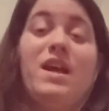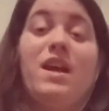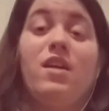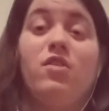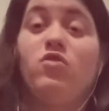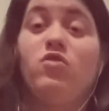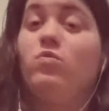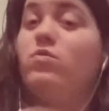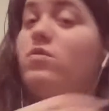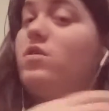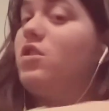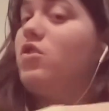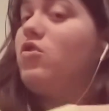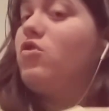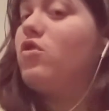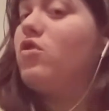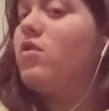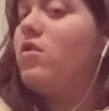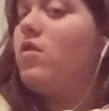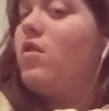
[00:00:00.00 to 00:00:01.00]
actual
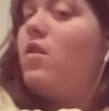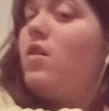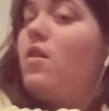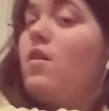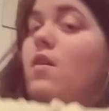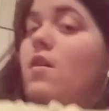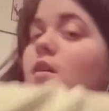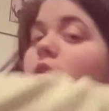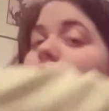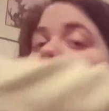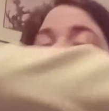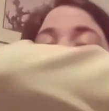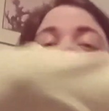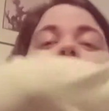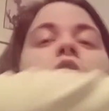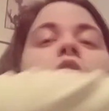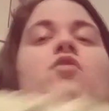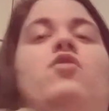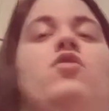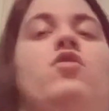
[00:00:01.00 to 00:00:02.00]
t-shirt,
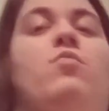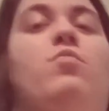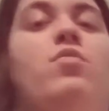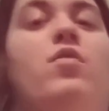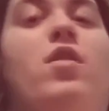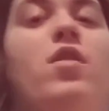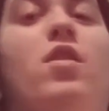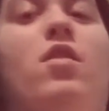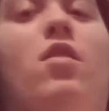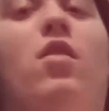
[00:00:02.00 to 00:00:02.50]
but she'd put it